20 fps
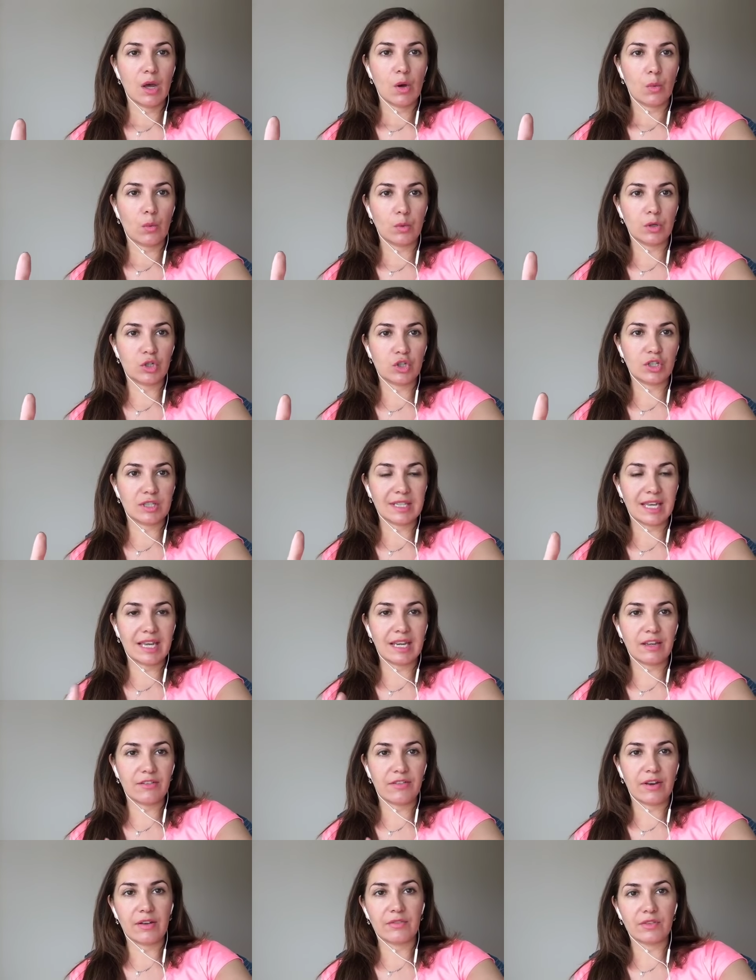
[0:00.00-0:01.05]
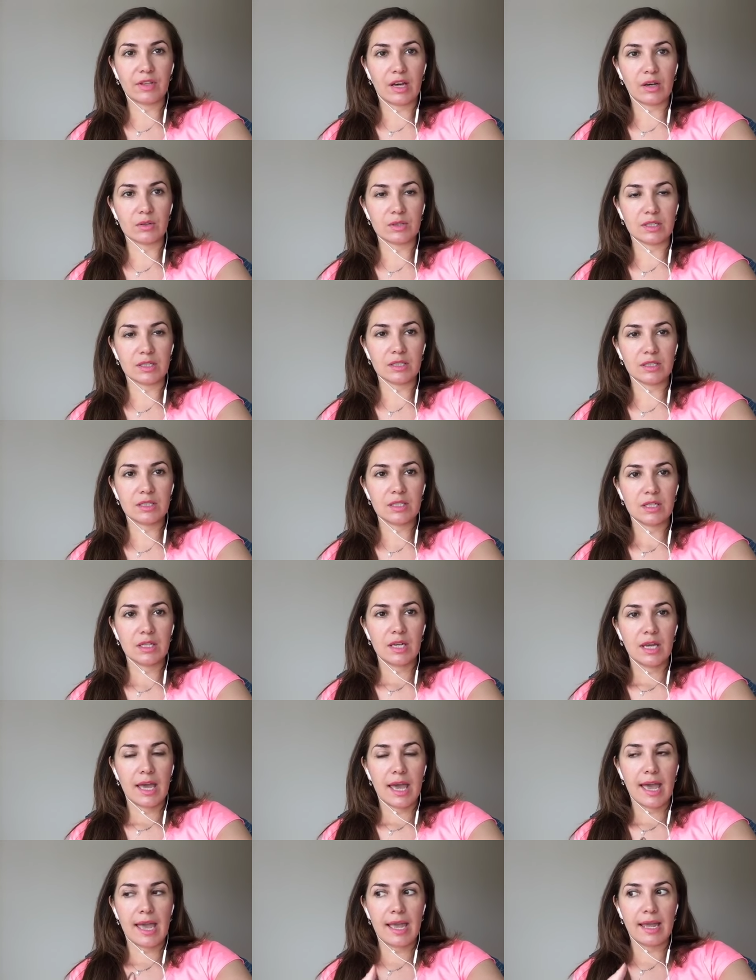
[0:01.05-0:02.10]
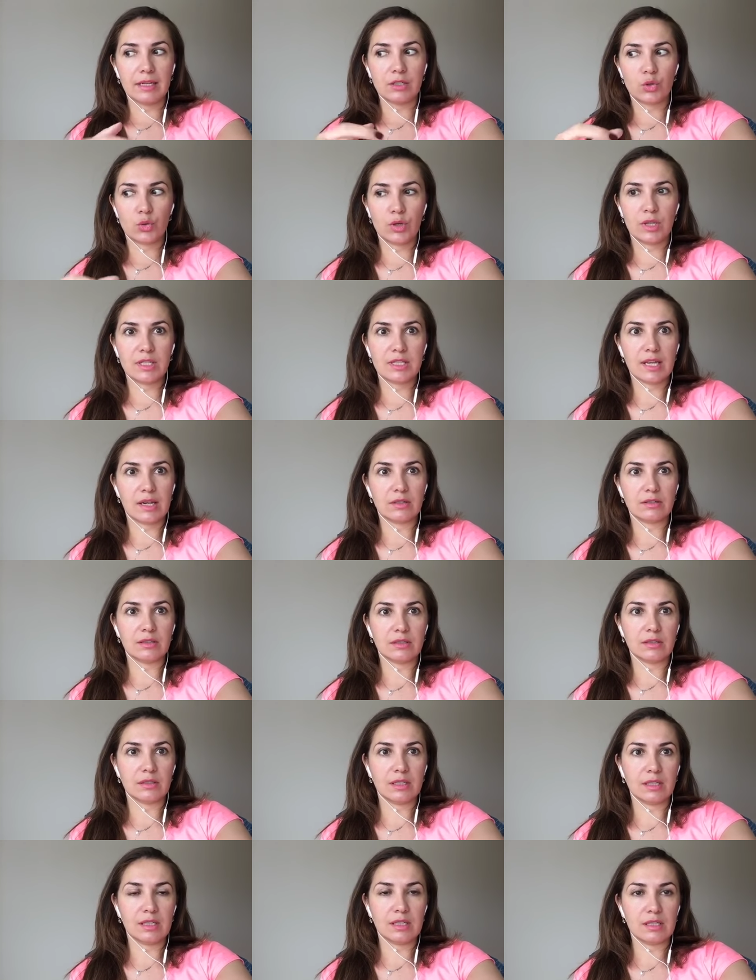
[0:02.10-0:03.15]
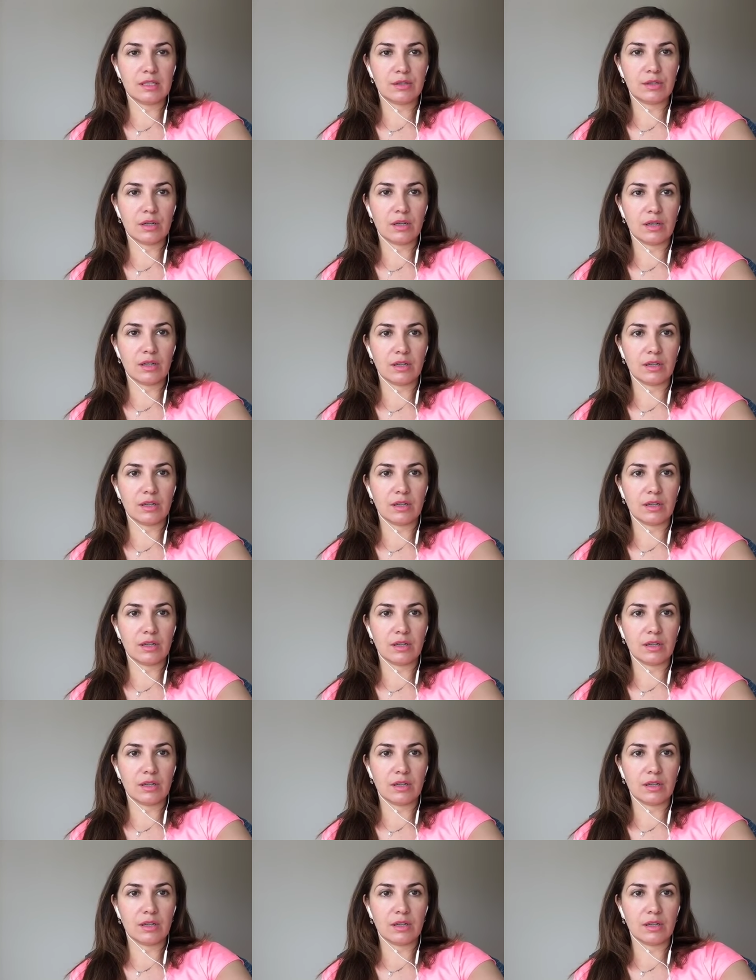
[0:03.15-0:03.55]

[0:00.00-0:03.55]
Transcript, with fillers: which is 85,000, and 20,000 is